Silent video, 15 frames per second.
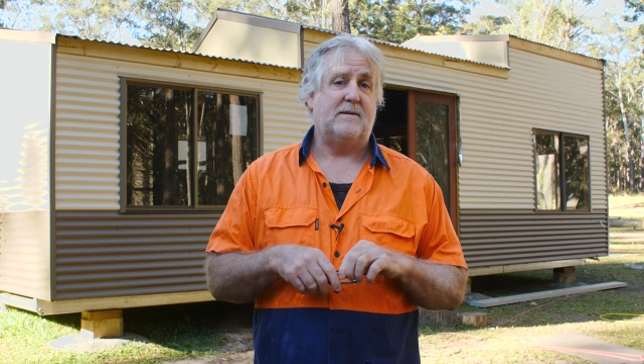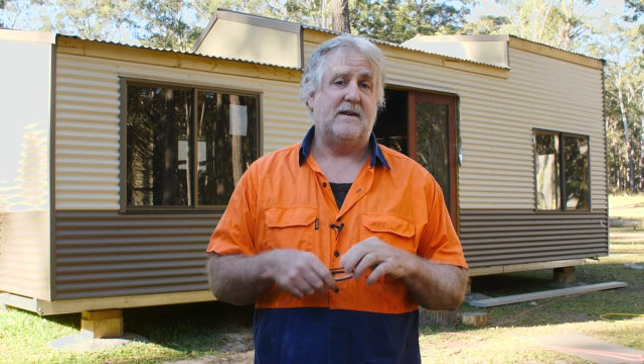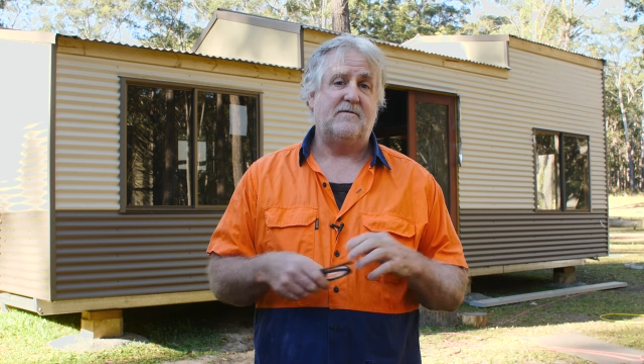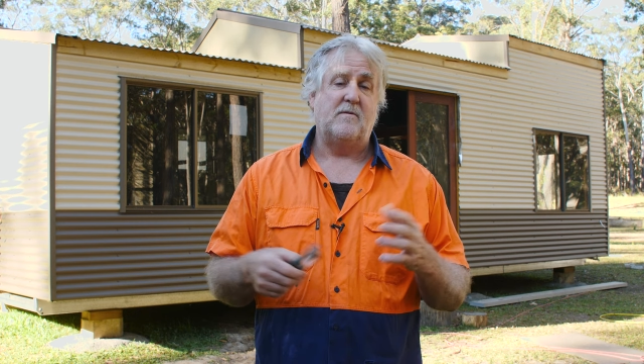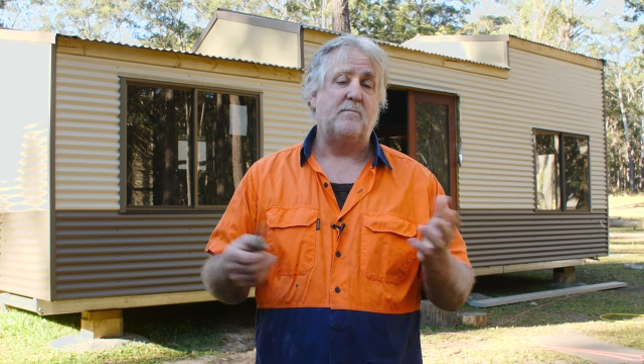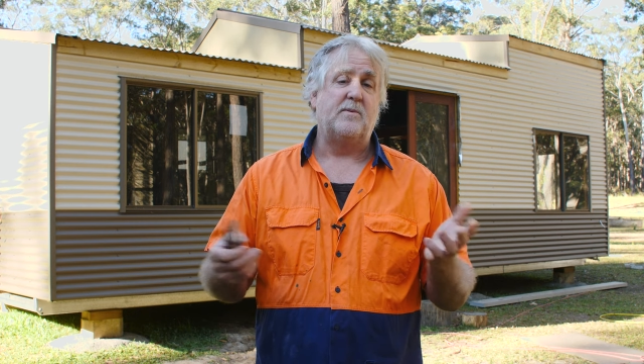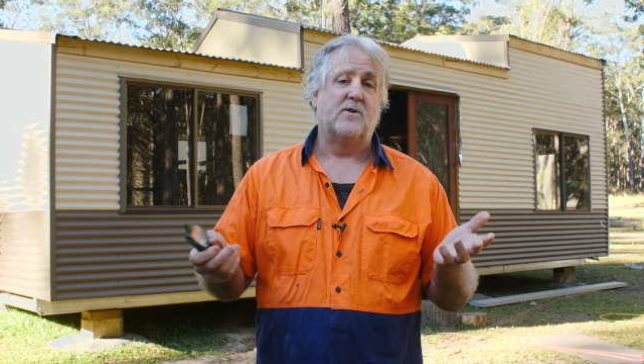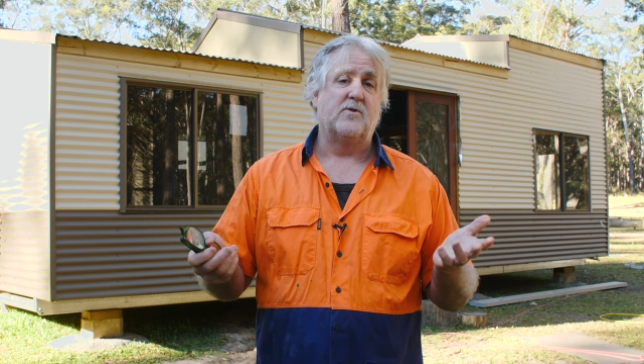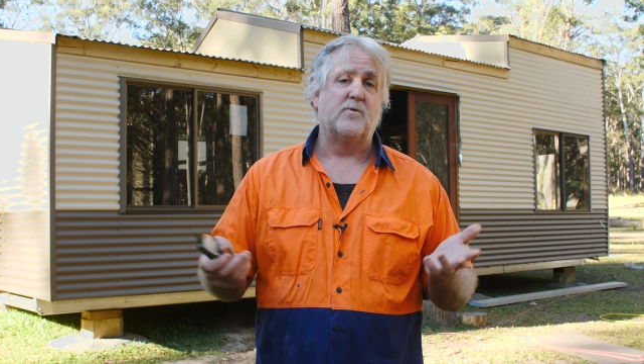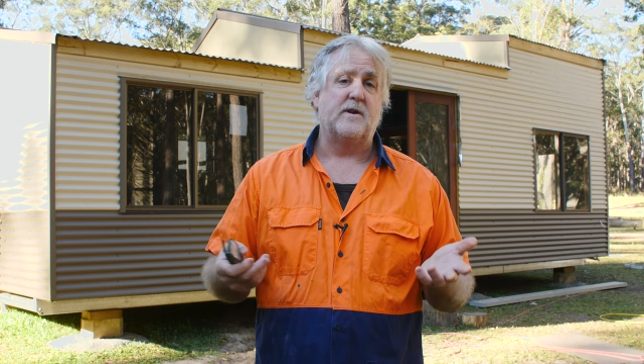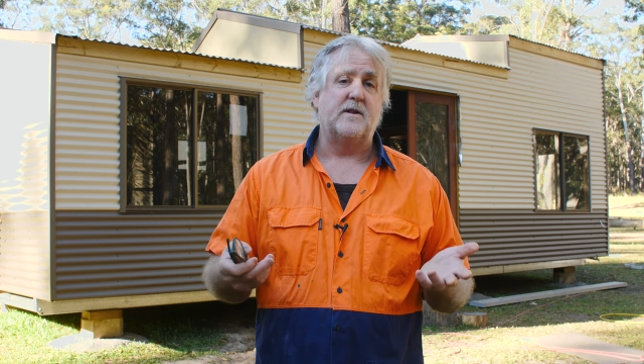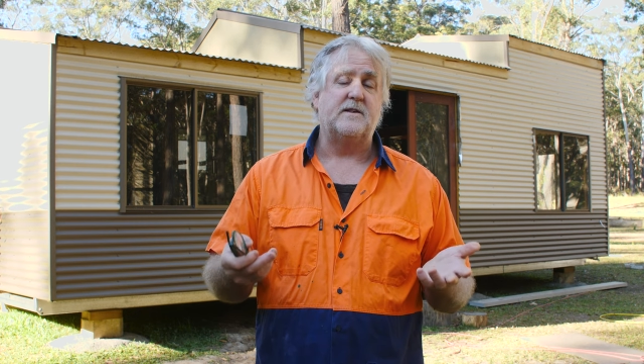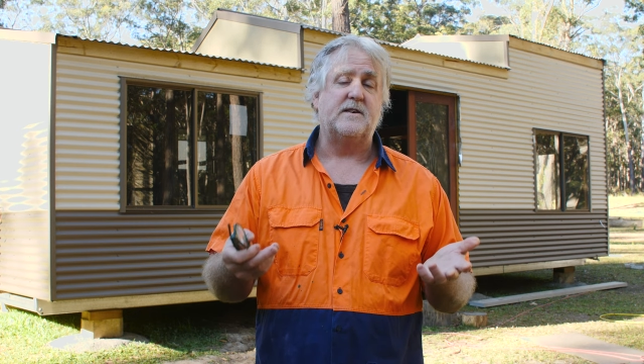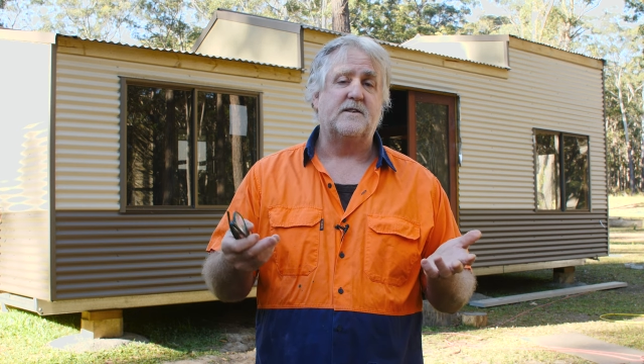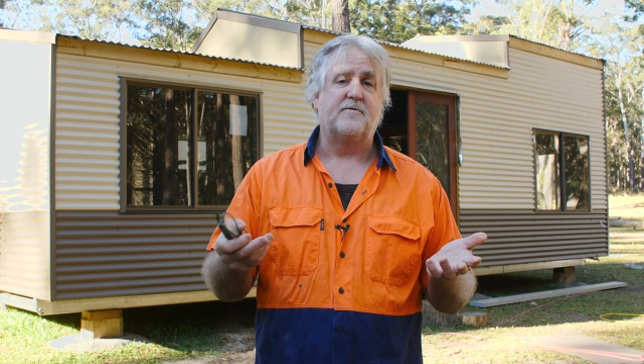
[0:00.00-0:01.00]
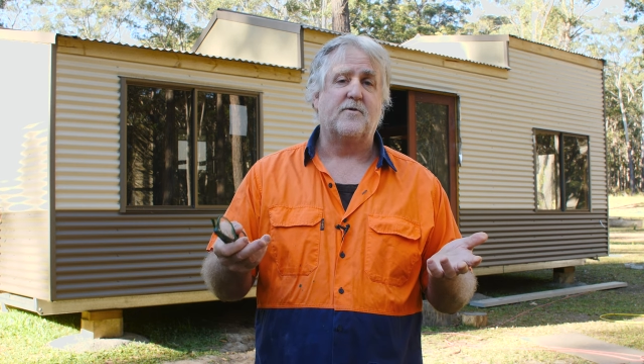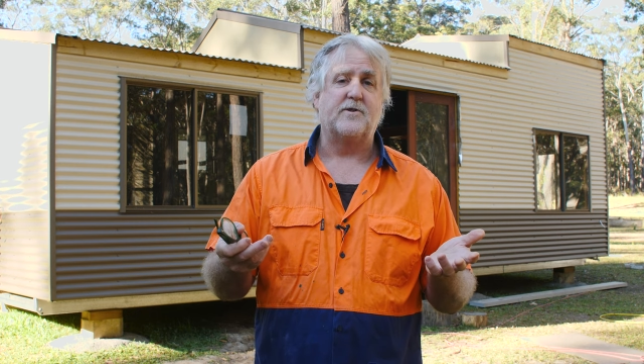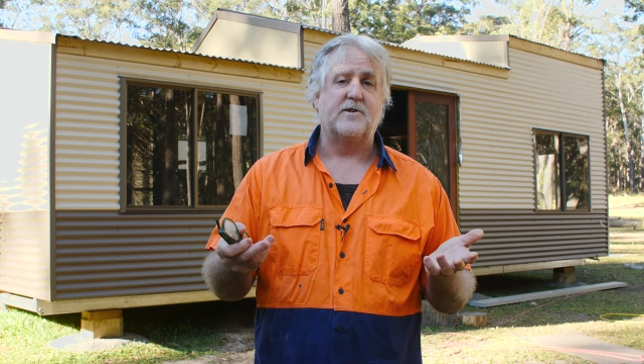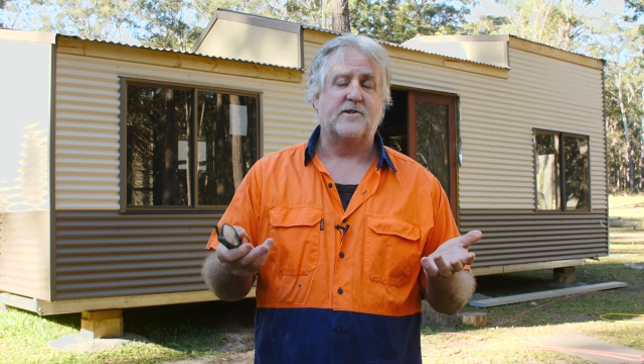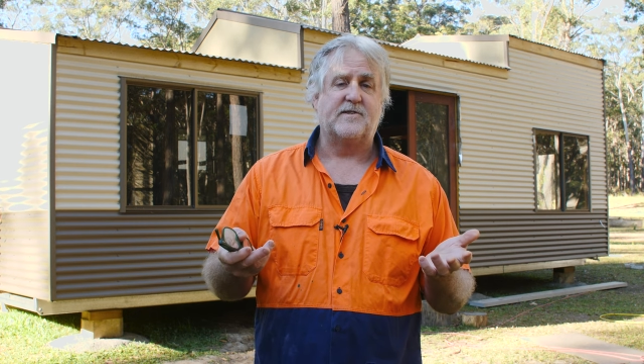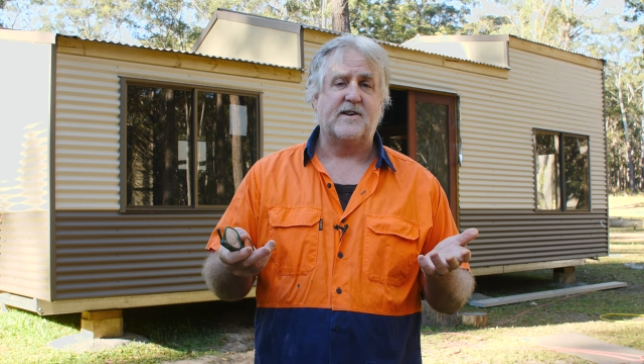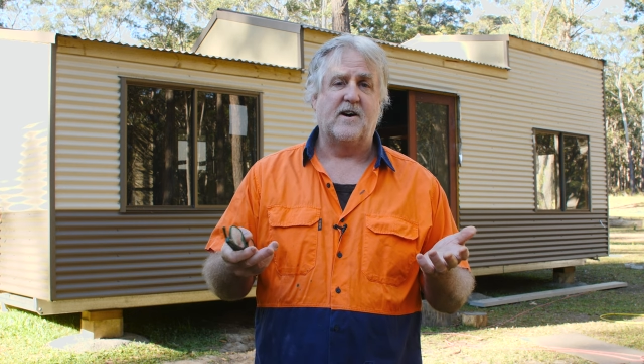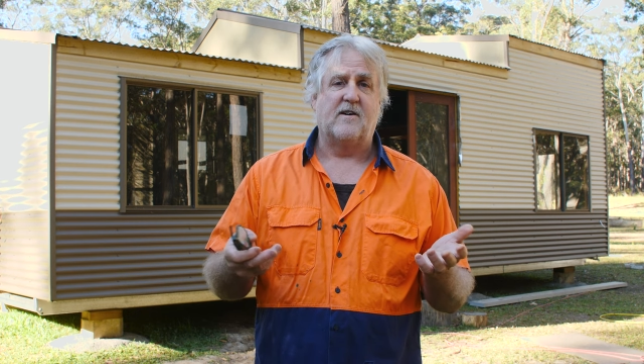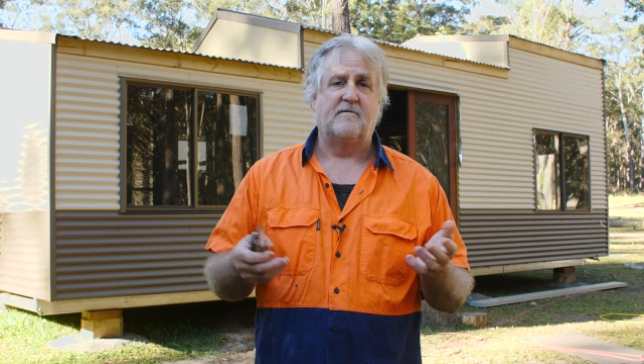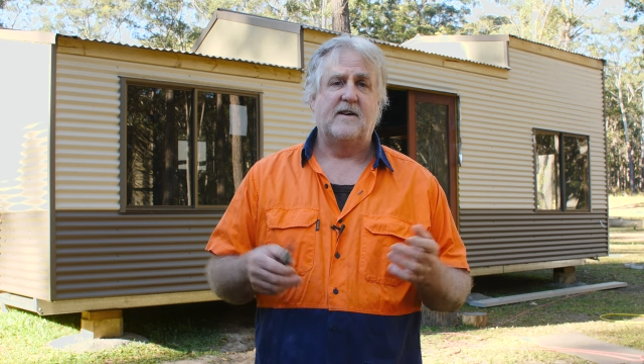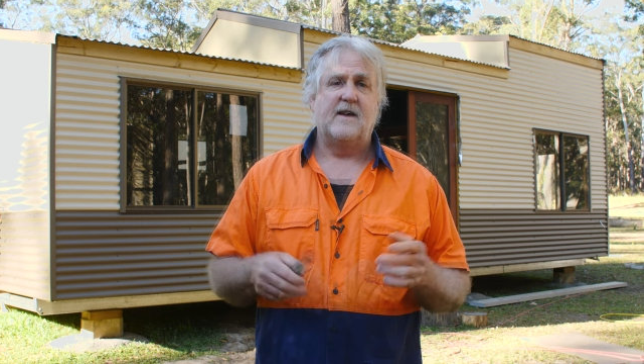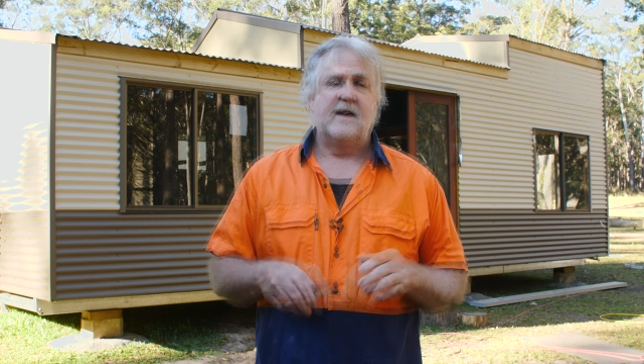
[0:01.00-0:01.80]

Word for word: even build one of these for yourself.